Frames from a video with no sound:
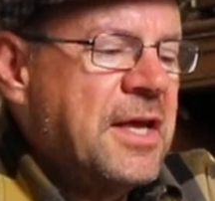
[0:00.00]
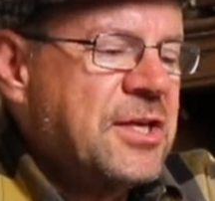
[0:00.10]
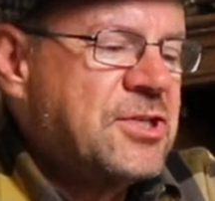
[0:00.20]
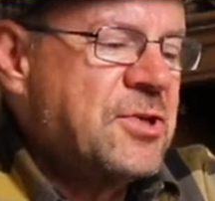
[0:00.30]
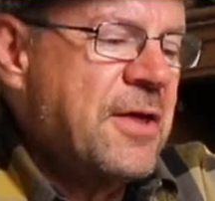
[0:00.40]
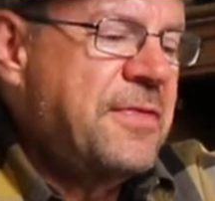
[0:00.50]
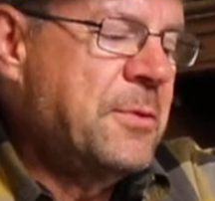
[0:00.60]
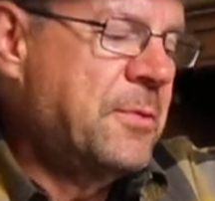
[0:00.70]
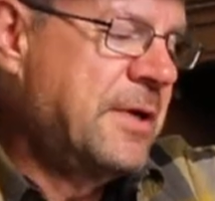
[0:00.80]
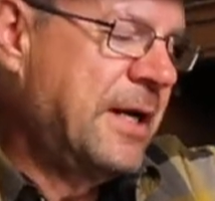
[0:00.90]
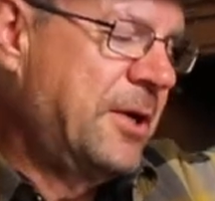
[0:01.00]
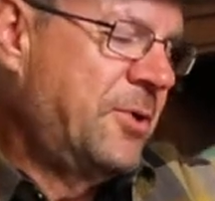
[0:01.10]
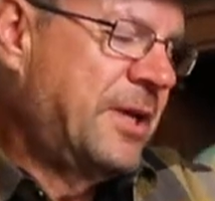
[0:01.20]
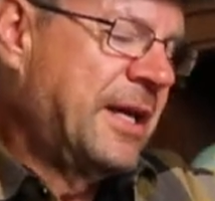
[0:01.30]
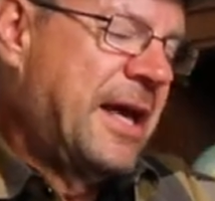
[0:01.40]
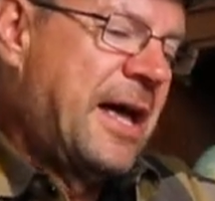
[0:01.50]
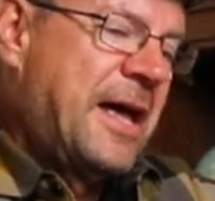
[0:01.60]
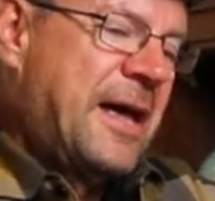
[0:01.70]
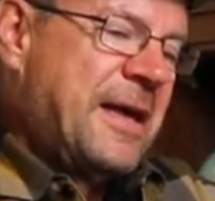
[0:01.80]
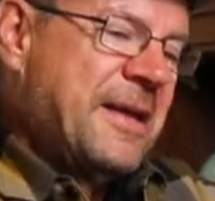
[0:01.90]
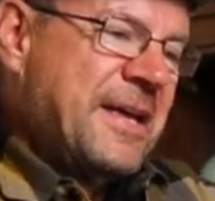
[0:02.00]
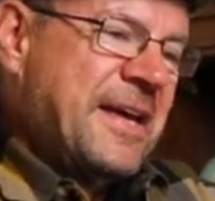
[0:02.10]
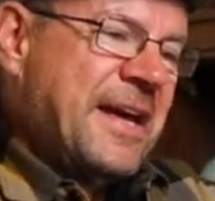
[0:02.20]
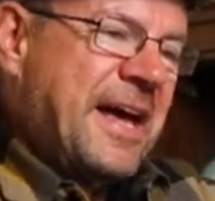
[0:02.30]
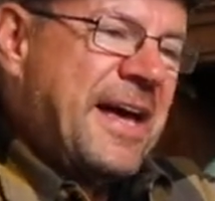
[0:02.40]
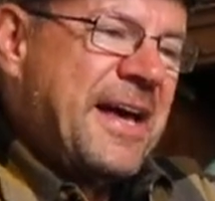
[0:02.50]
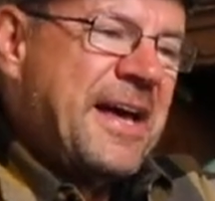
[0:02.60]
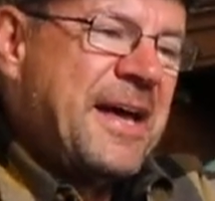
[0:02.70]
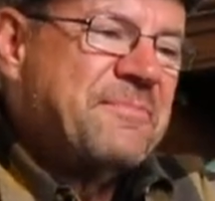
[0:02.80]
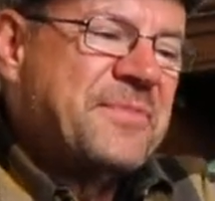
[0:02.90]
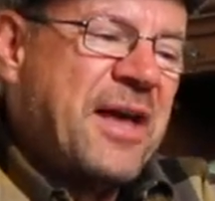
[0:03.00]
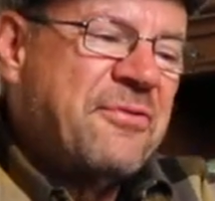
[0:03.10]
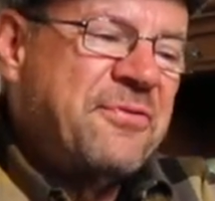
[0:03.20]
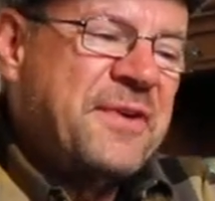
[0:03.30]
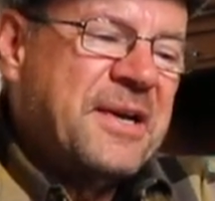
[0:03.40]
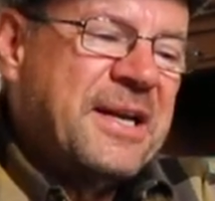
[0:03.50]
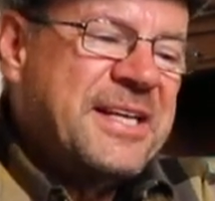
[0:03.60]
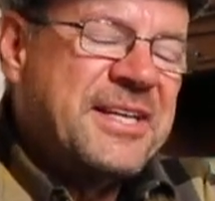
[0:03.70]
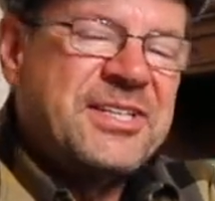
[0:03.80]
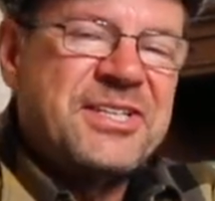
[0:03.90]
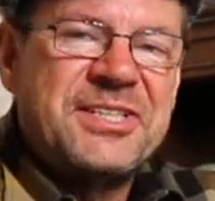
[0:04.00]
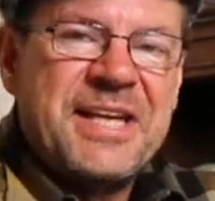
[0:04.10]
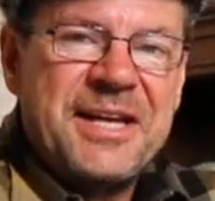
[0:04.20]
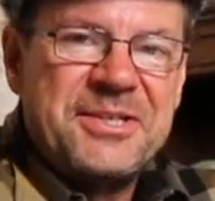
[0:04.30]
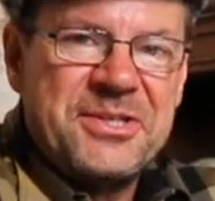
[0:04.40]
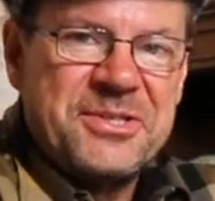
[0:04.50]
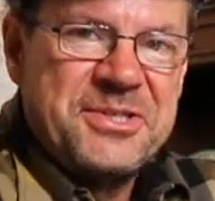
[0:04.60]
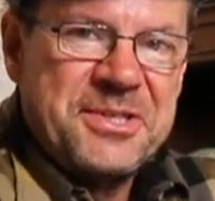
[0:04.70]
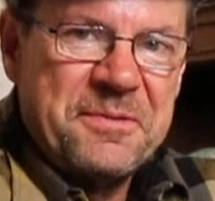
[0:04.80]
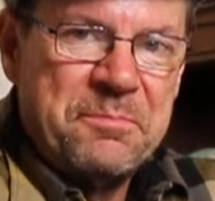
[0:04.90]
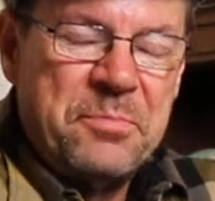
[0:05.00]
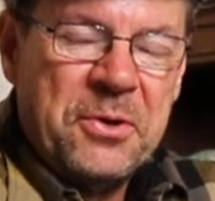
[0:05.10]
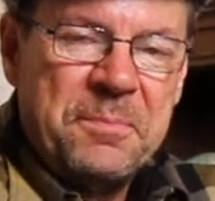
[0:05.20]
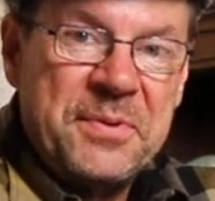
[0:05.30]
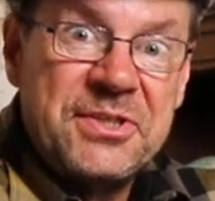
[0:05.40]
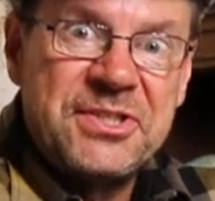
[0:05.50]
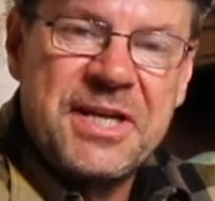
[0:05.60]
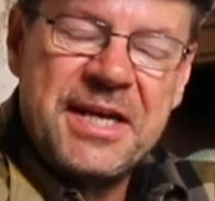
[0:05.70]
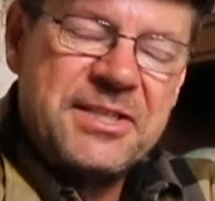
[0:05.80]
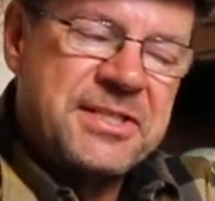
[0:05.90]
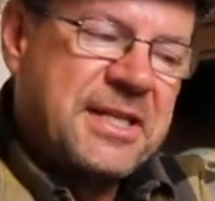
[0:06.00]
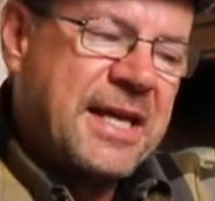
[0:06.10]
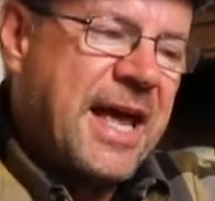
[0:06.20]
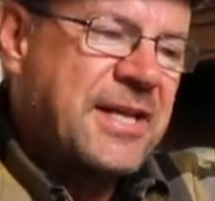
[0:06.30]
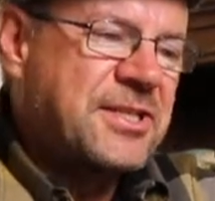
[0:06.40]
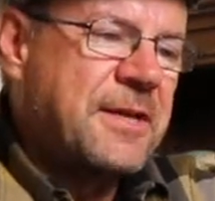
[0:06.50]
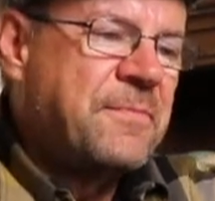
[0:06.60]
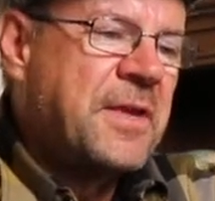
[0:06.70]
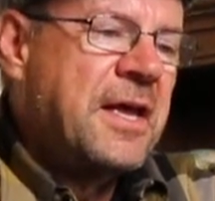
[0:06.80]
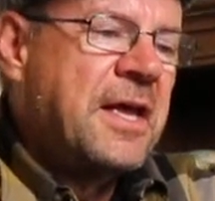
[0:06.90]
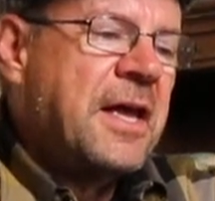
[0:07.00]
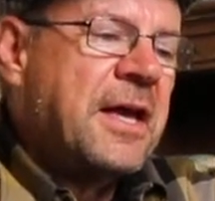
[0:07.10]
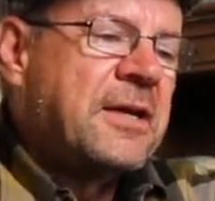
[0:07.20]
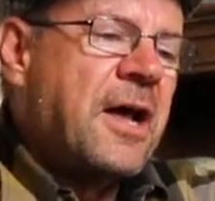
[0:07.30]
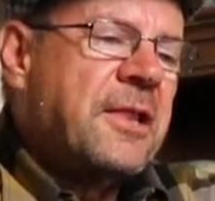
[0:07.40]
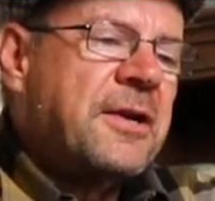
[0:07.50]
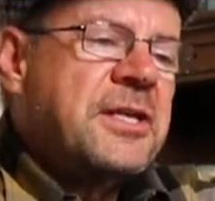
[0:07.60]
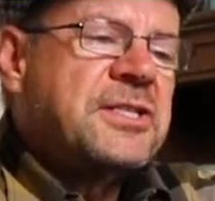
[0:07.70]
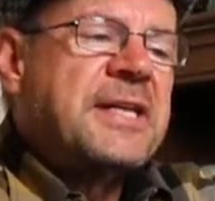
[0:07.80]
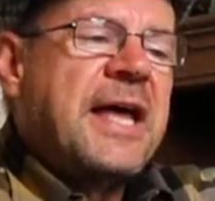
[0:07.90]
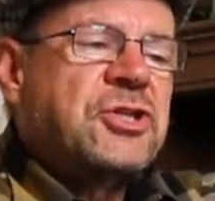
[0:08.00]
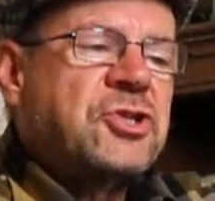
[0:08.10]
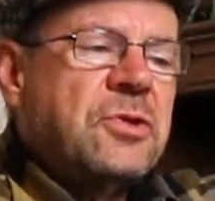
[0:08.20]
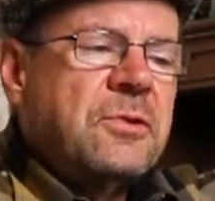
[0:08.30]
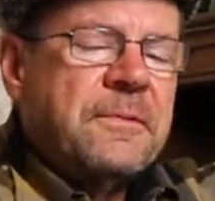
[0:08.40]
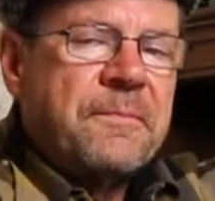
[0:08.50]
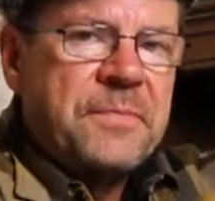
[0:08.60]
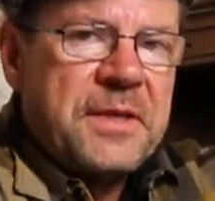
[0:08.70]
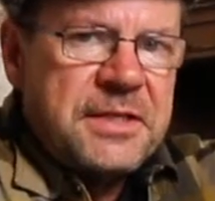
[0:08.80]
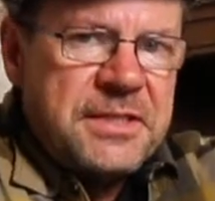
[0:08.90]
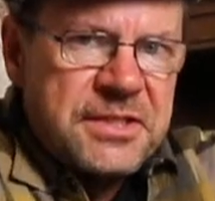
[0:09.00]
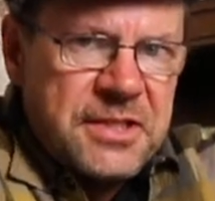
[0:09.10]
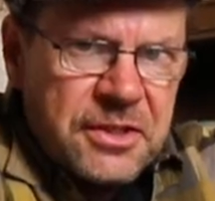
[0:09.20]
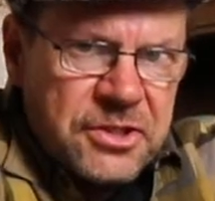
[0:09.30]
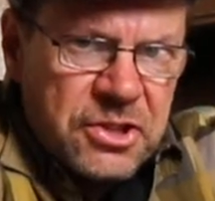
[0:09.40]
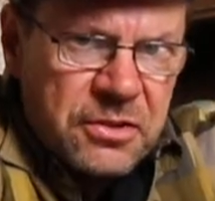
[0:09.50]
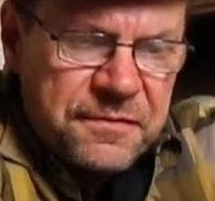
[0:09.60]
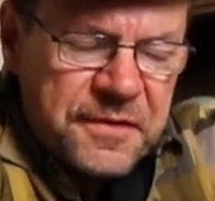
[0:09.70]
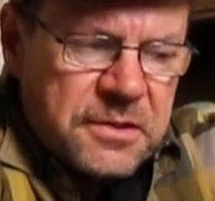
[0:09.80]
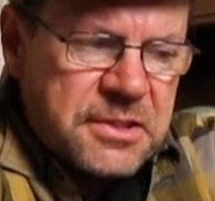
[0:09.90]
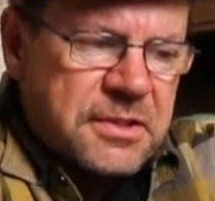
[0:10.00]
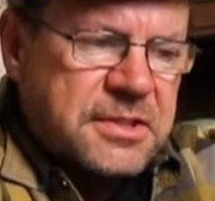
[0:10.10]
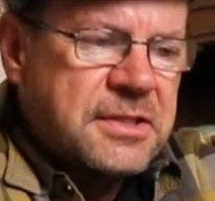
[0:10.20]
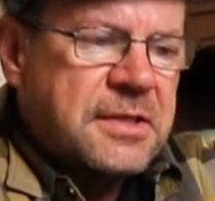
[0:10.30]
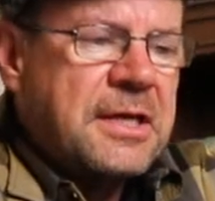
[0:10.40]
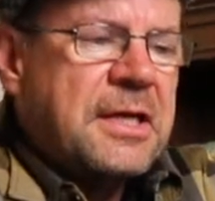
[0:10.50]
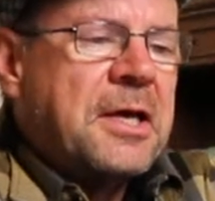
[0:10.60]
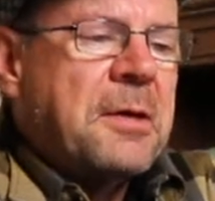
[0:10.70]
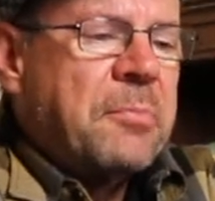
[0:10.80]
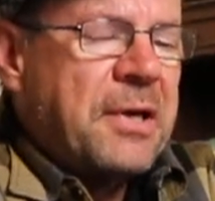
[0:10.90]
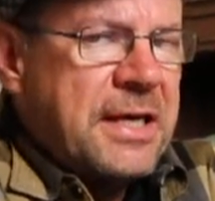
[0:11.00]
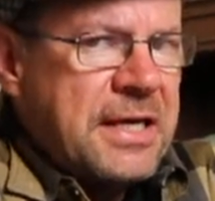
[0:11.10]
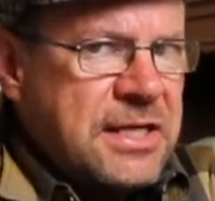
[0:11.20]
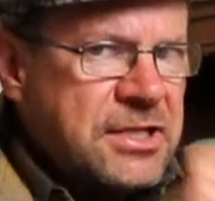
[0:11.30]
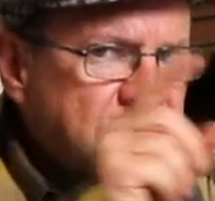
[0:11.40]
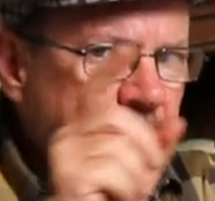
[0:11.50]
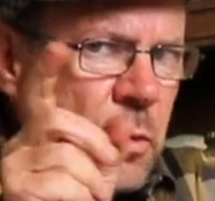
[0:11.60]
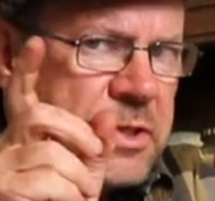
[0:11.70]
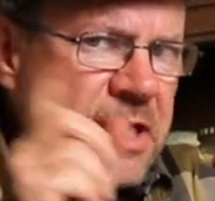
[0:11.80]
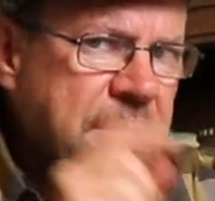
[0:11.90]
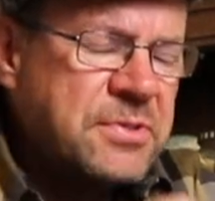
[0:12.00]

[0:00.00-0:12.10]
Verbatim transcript: So I think we're really looking at a fairly standard bourbon sized cask. Colour is natural, it is unchill filtered. Please note what